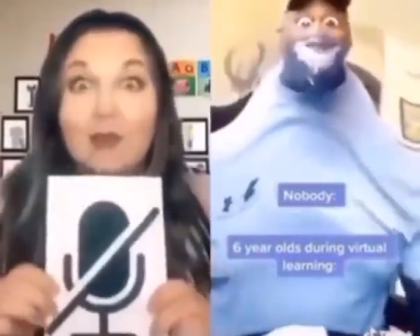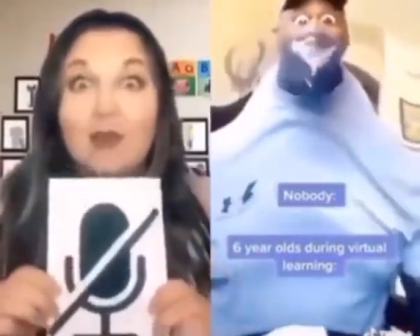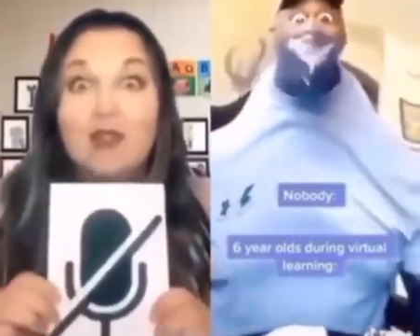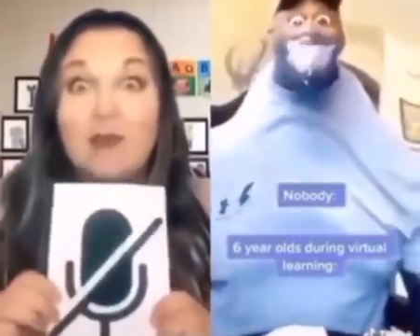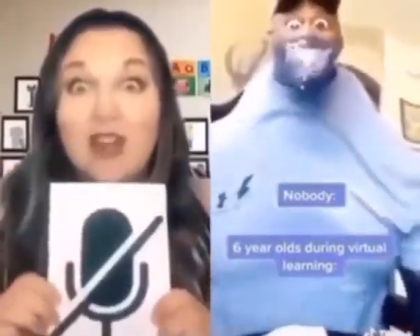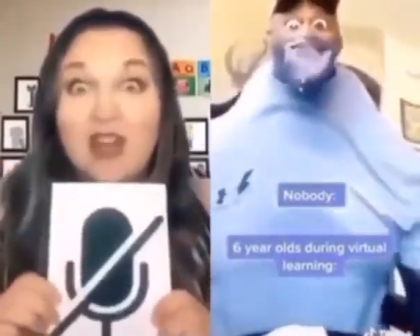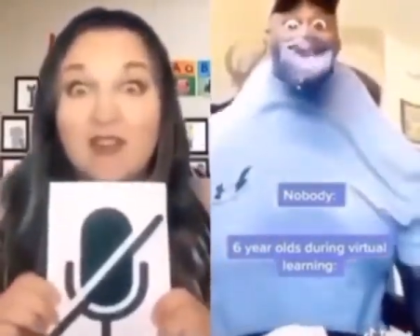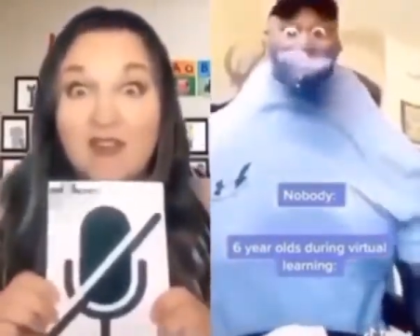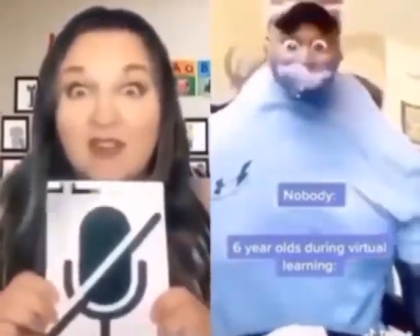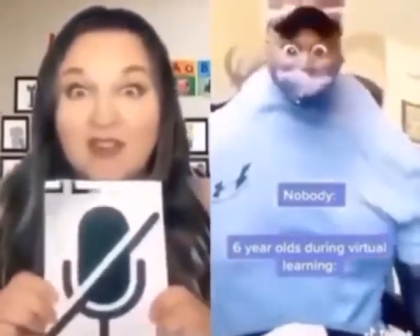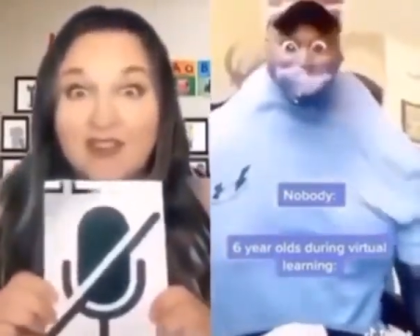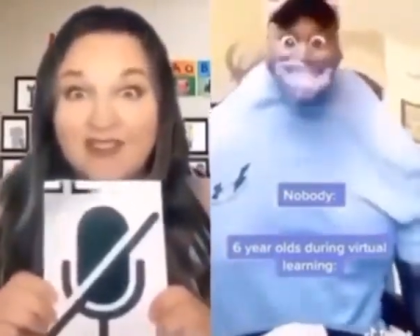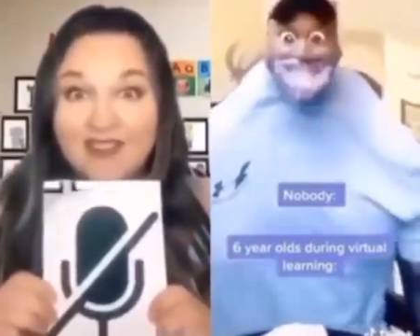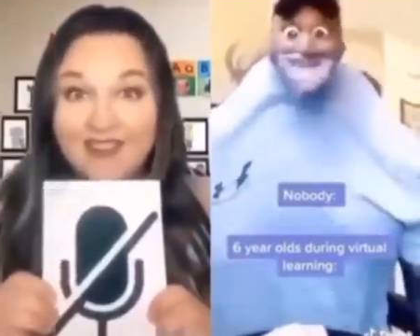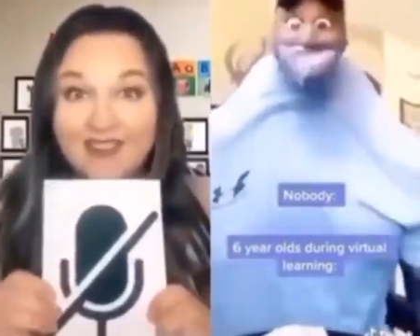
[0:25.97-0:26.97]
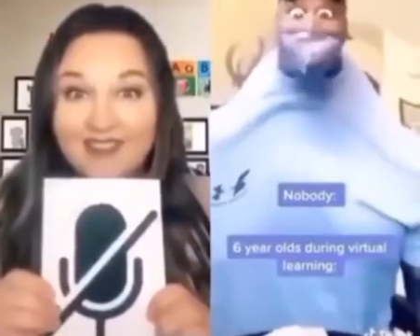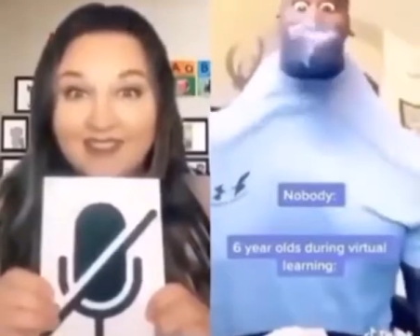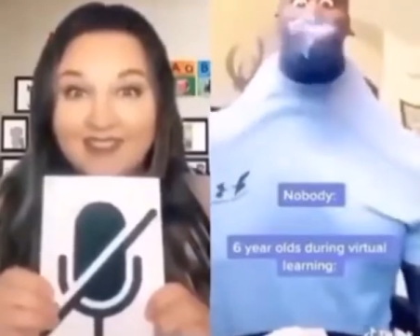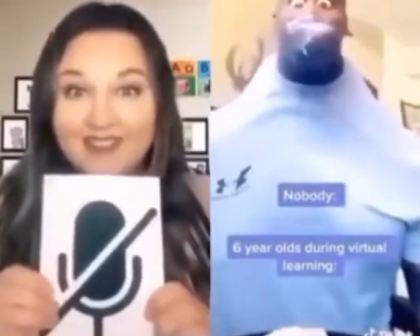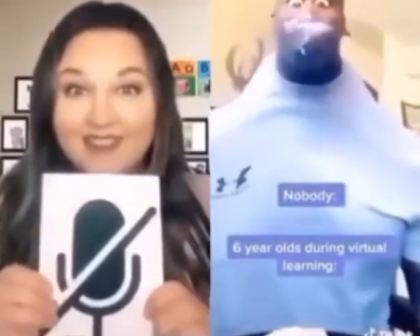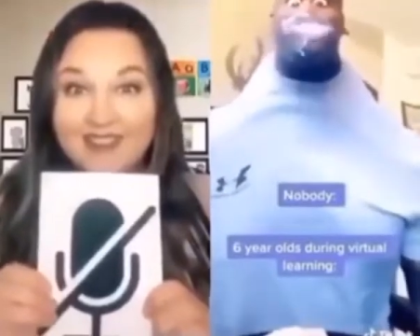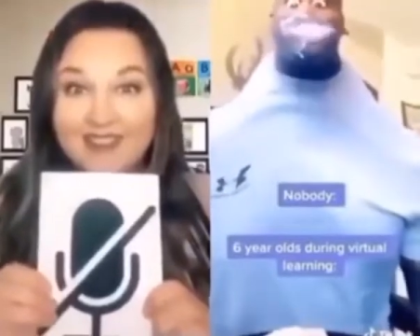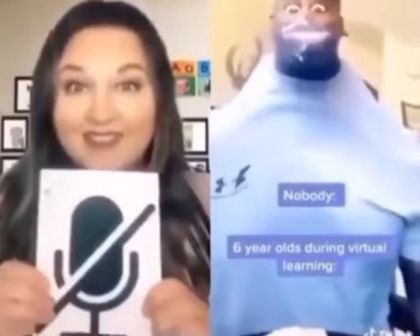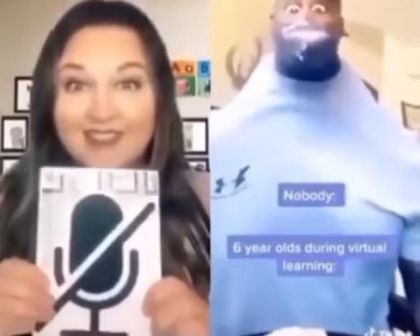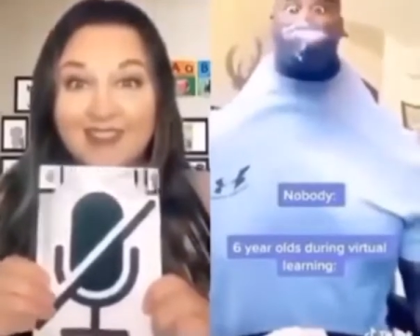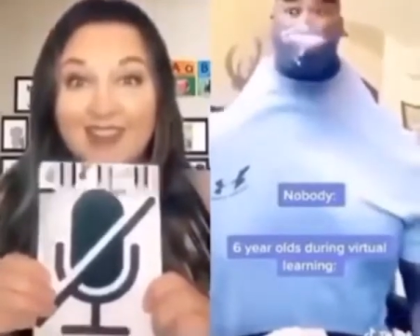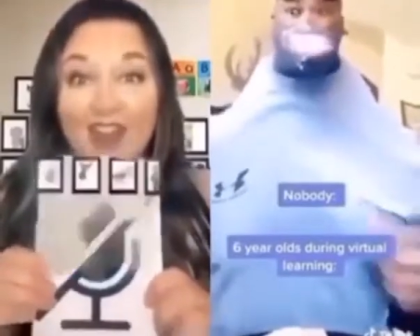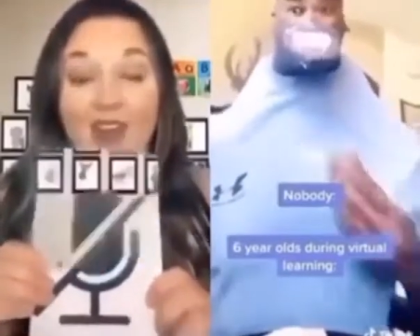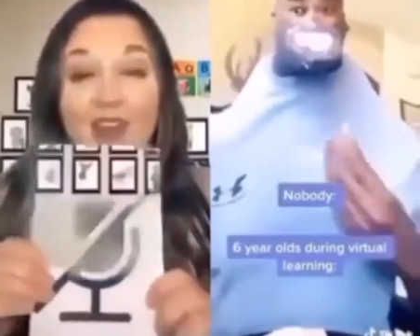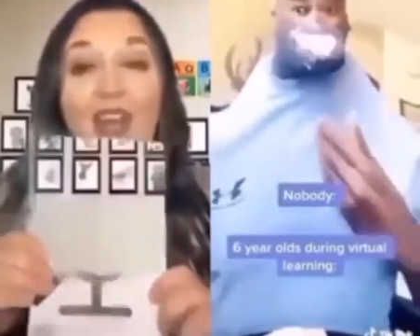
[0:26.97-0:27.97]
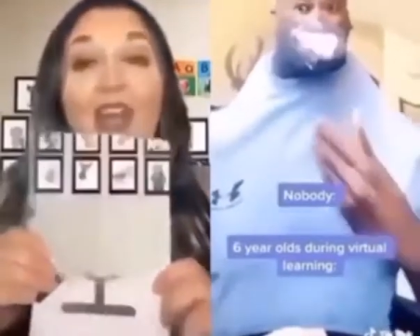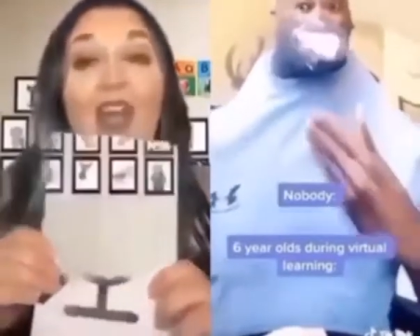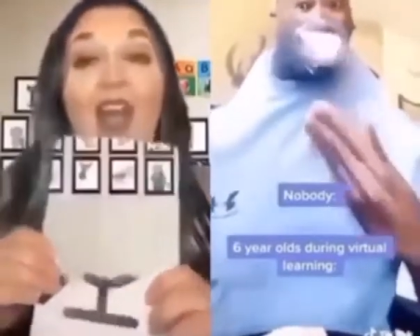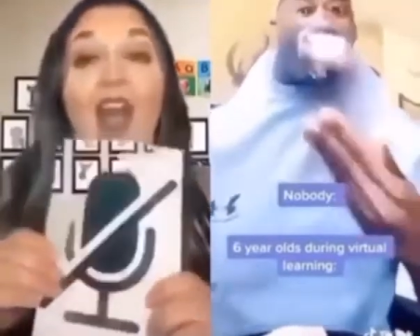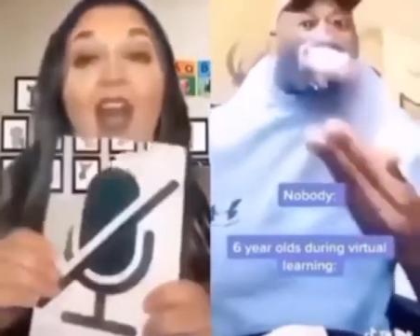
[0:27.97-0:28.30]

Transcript: mute your microphone. Okay.